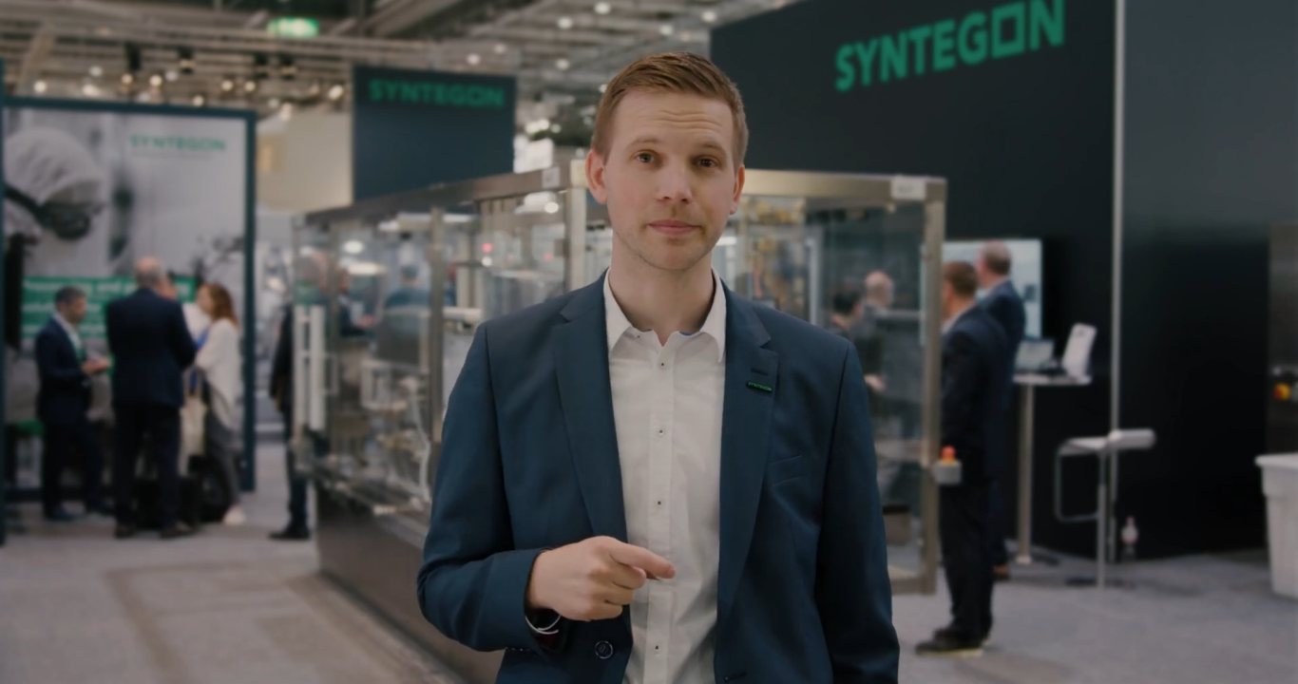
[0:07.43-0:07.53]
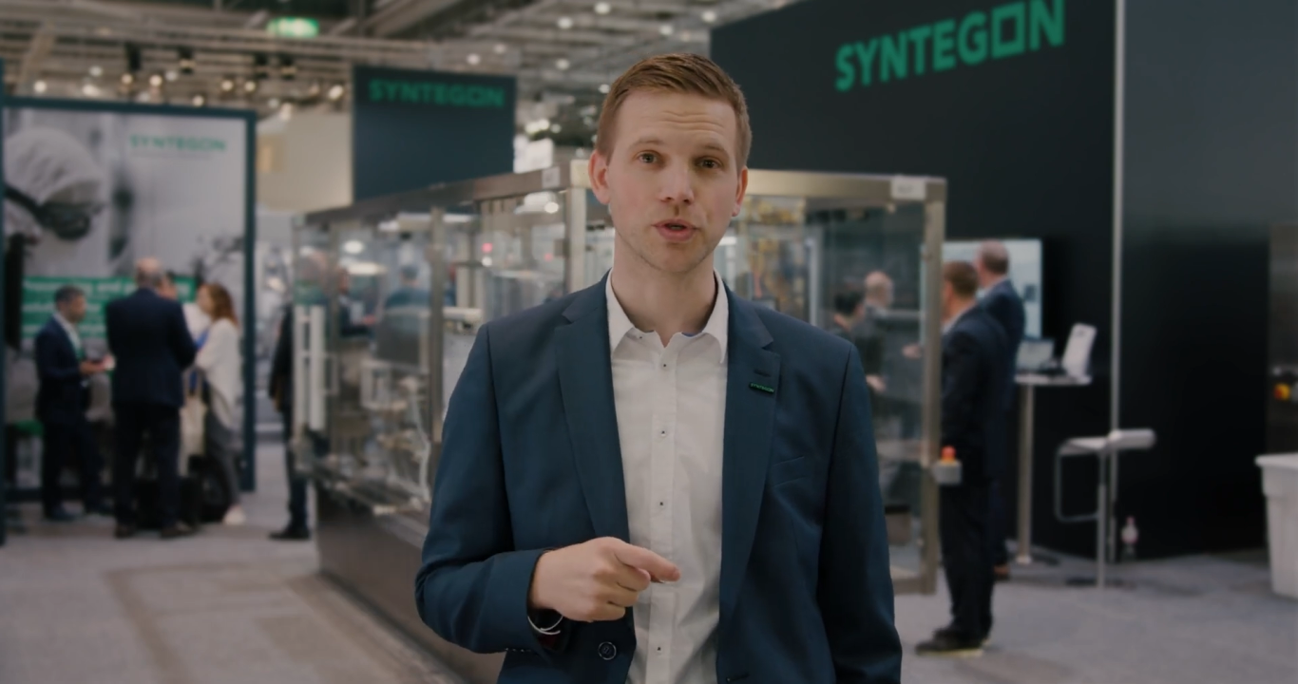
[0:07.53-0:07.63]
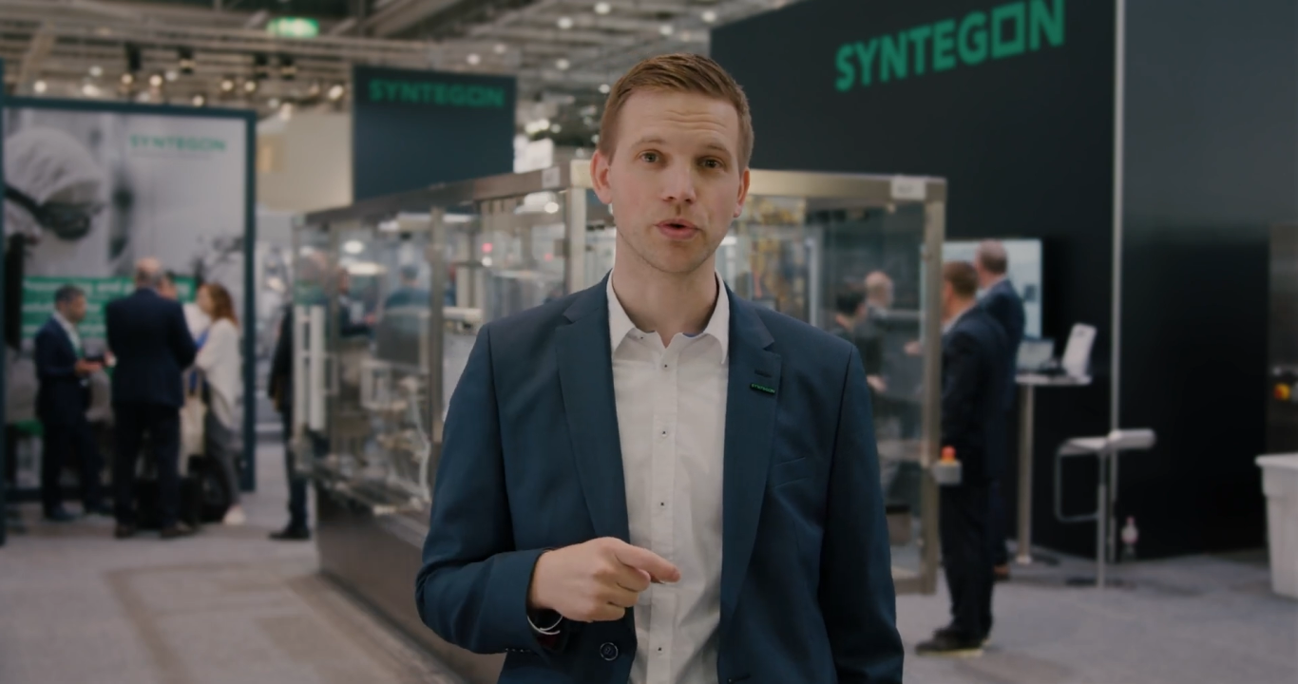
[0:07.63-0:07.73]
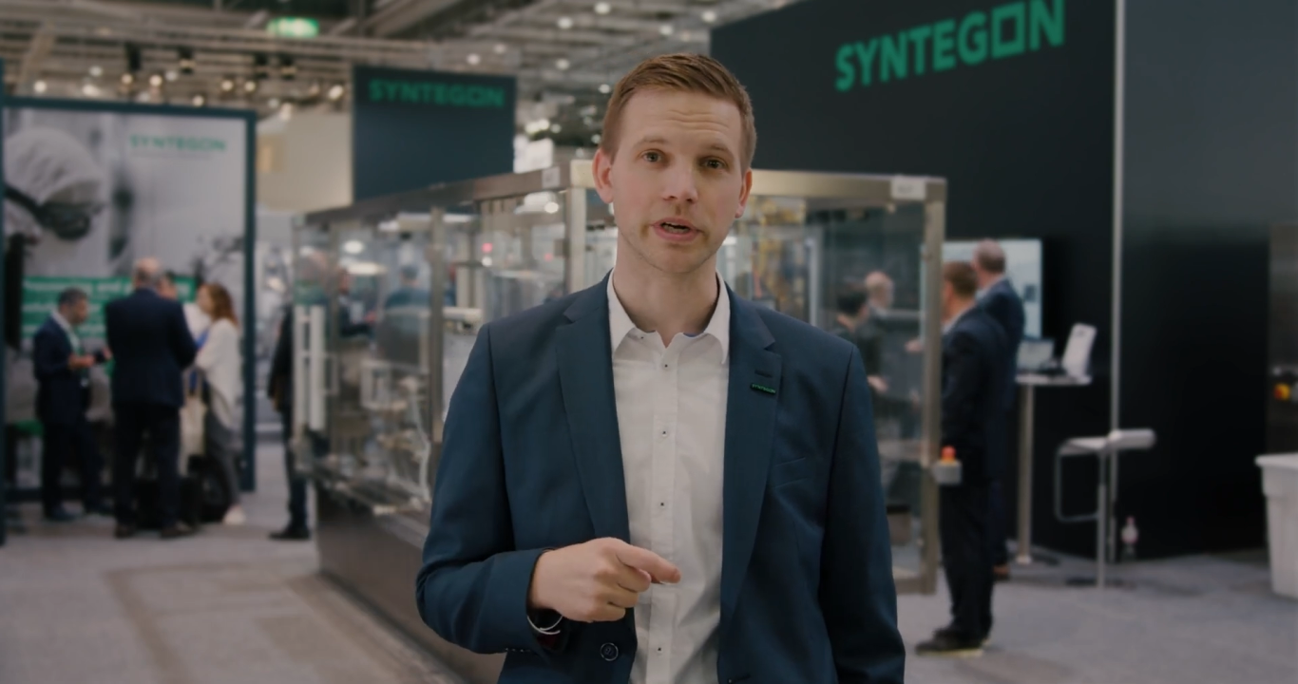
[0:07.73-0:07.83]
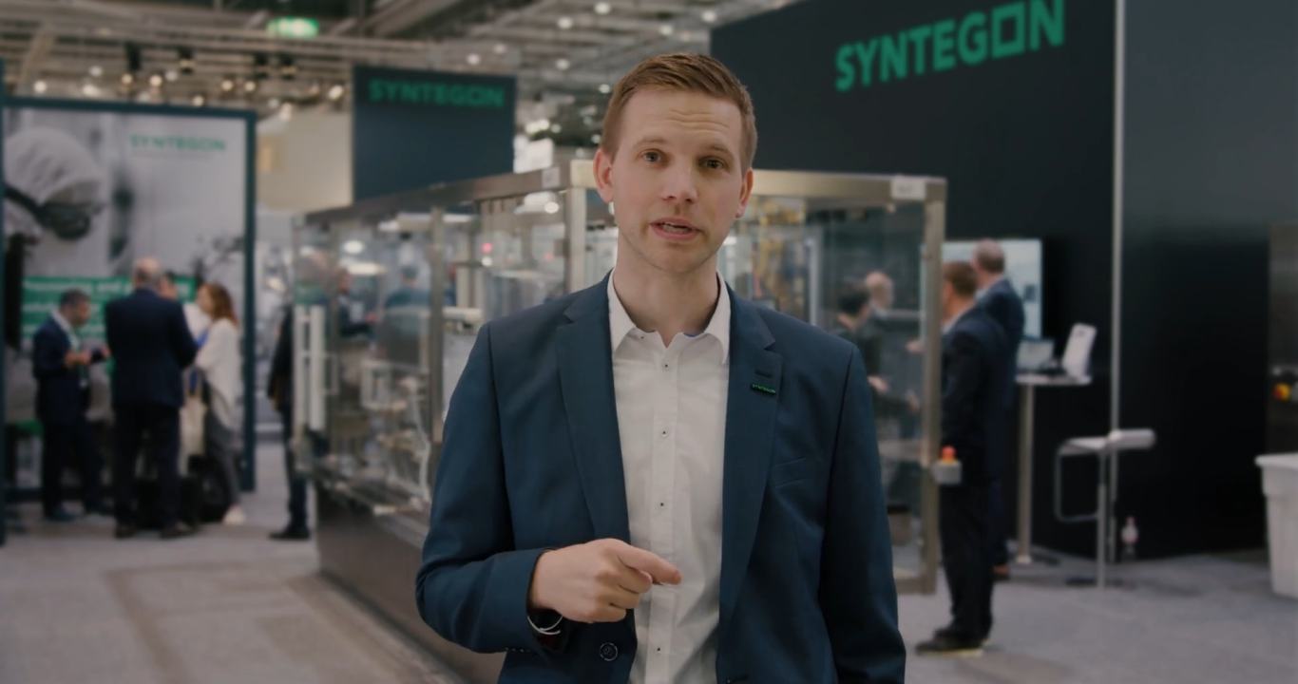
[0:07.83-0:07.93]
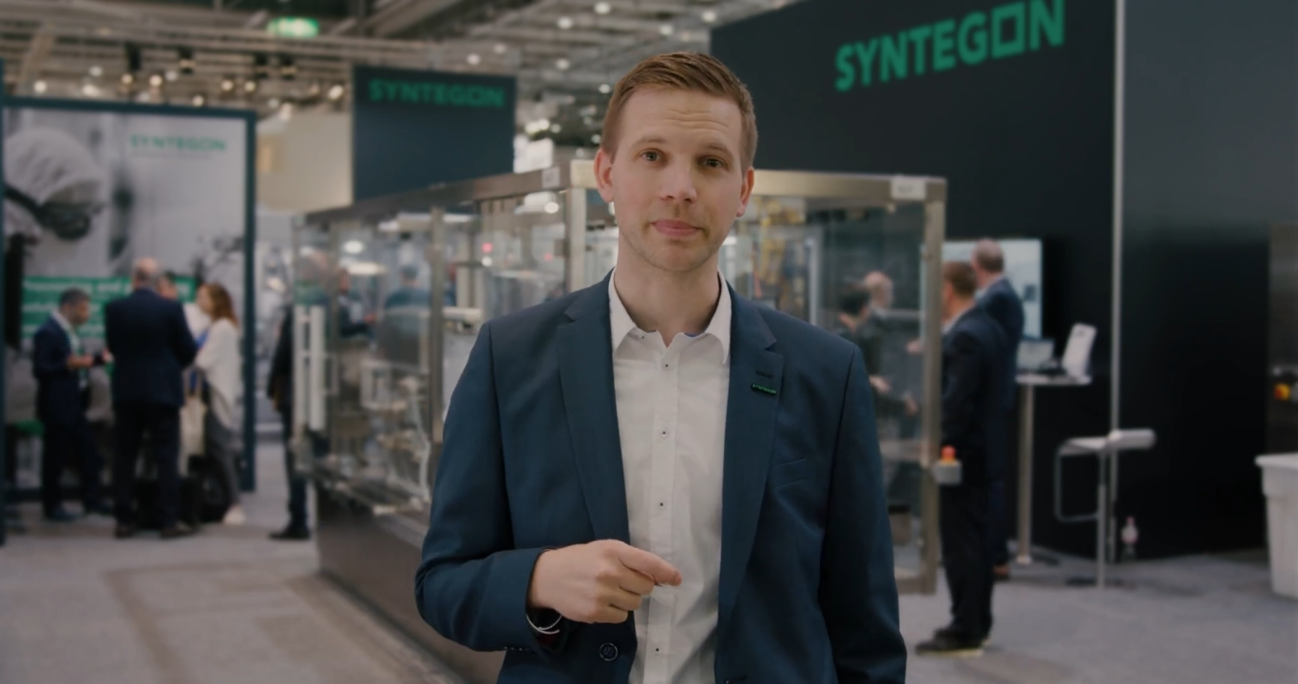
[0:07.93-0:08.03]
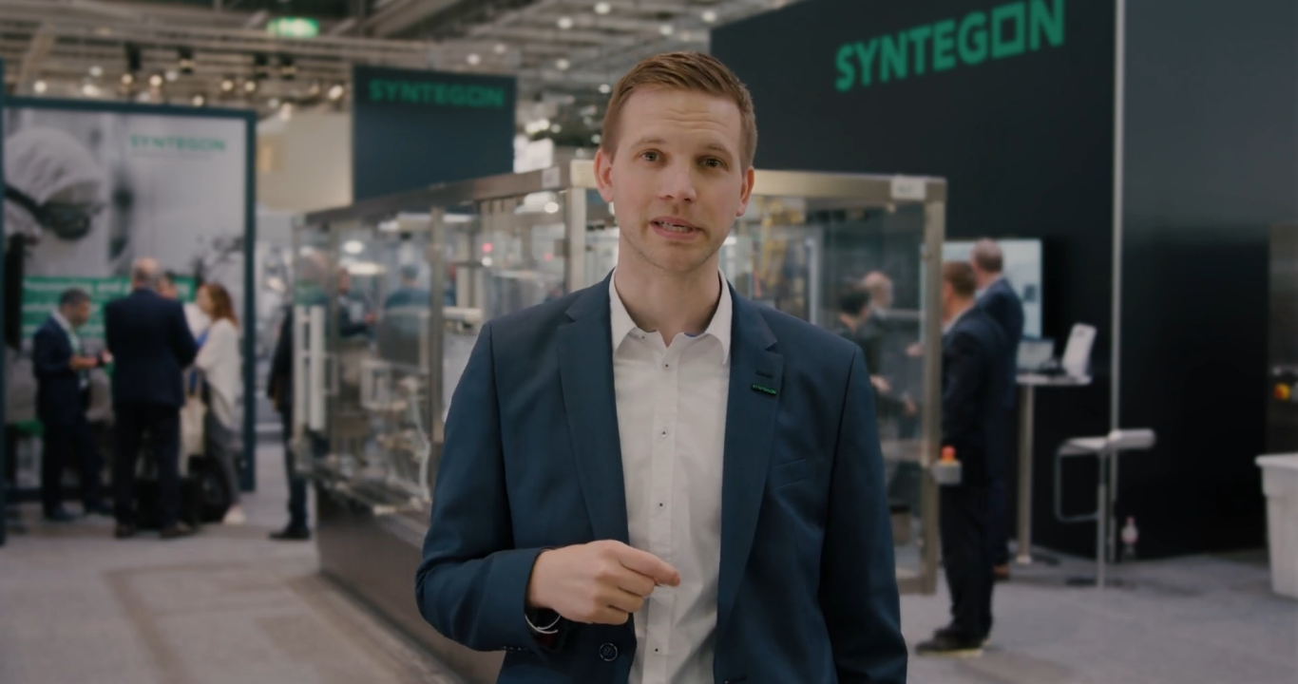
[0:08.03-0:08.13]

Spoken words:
during the